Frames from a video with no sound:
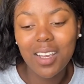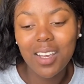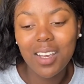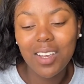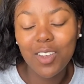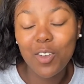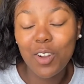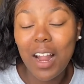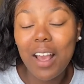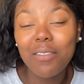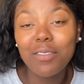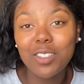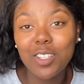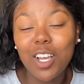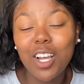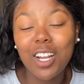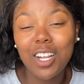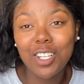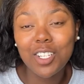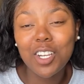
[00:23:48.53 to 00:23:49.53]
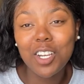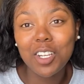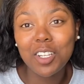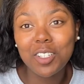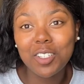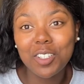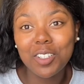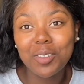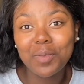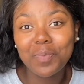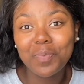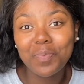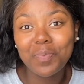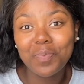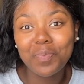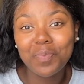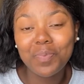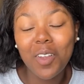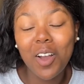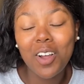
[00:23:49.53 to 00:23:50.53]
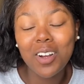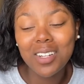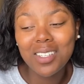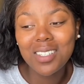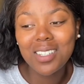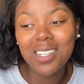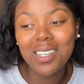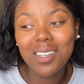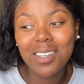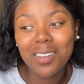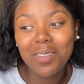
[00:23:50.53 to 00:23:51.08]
your life is gonna change, honestly.